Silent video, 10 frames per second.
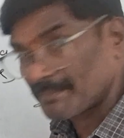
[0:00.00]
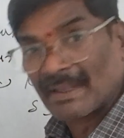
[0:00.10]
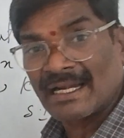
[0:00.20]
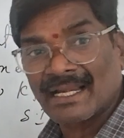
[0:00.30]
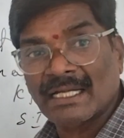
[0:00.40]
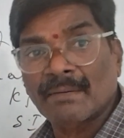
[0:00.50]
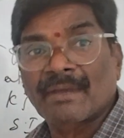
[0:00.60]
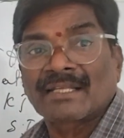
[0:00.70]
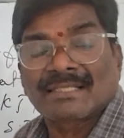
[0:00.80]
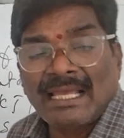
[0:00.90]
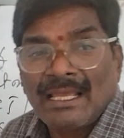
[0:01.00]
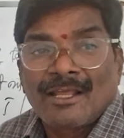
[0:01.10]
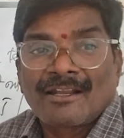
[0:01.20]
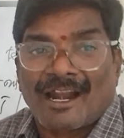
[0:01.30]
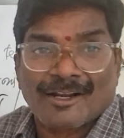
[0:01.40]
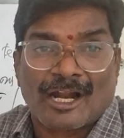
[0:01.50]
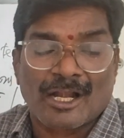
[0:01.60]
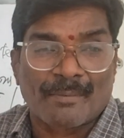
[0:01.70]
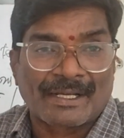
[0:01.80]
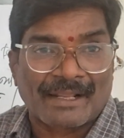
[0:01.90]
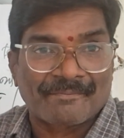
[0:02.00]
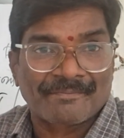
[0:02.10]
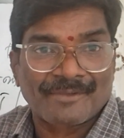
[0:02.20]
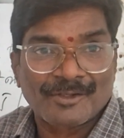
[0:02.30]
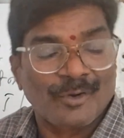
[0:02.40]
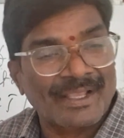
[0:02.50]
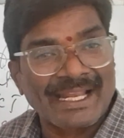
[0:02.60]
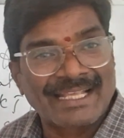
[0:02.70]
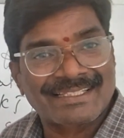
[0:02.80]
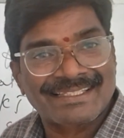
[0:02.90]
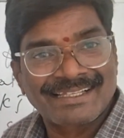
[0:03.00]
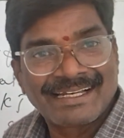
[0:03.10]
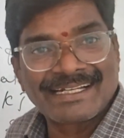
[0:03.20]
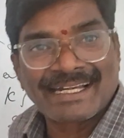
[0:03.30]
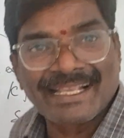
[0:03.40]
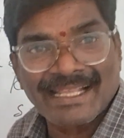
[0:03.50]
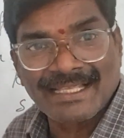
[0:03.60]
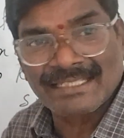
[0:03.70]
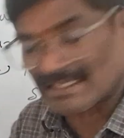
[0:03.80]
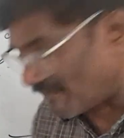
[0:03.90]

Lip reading: penetrative there is a not contributing to increase. It decreases